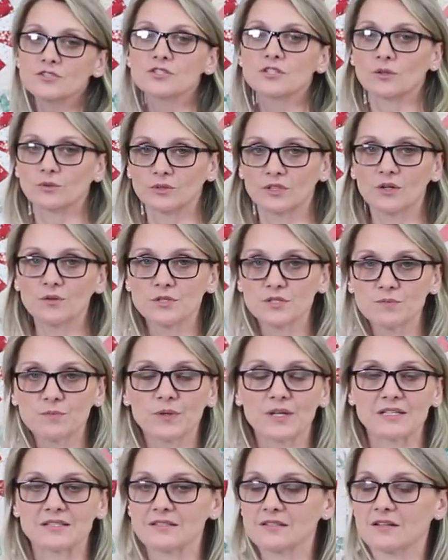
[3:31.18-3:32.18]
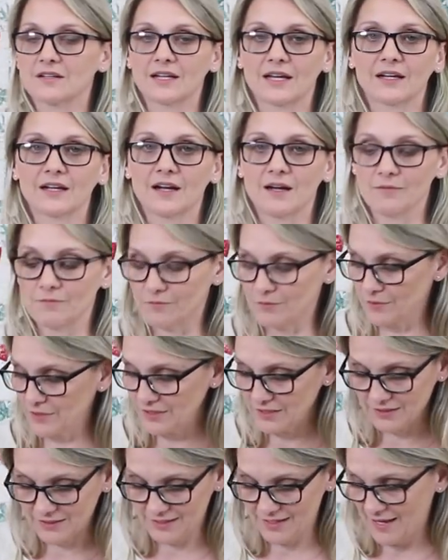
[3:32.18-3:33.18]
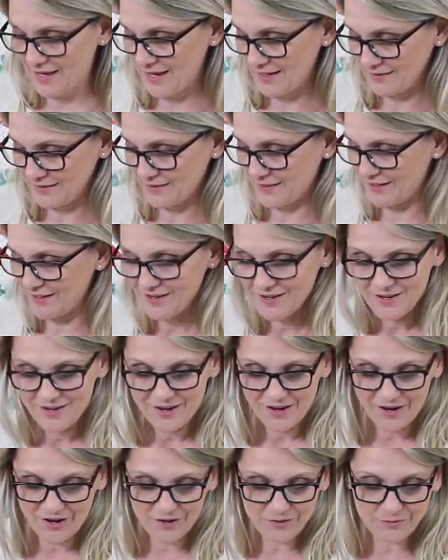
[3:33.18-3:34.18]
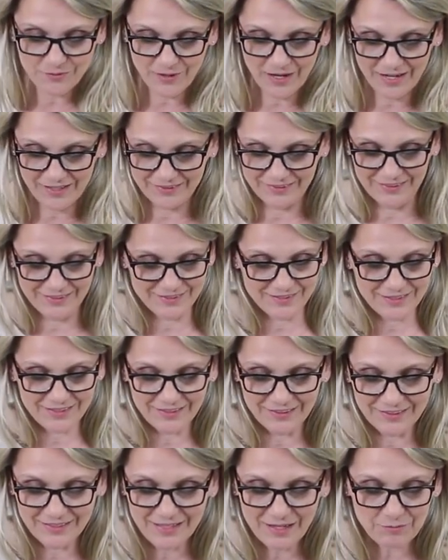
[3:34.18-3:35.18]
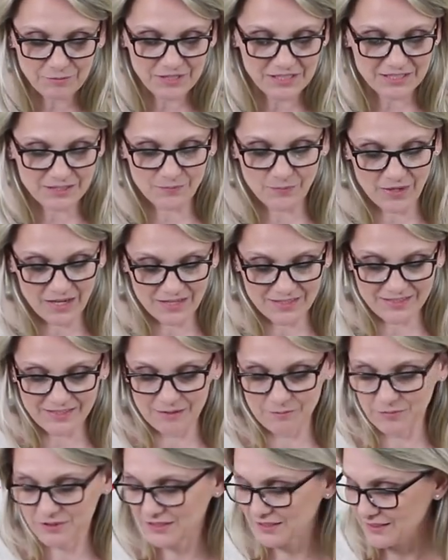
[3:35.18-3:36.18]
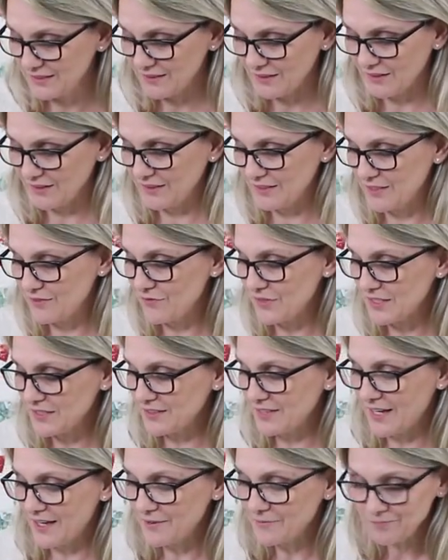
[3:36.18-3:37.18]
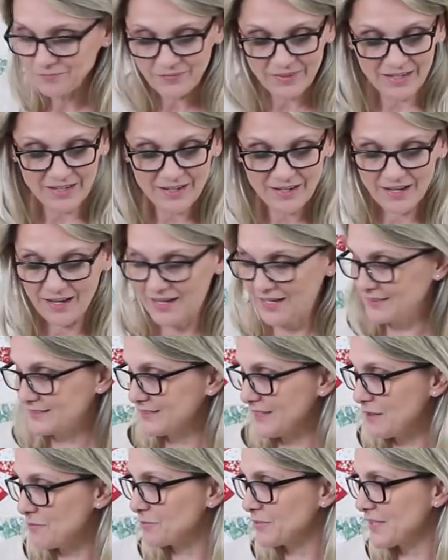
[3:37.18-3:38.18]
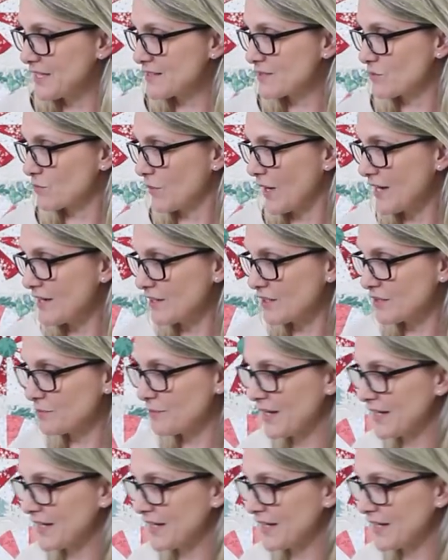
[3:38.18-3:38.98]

So those pins gonna come really handy. All right, let's clean up the space. I'm leaving the uh, templates right on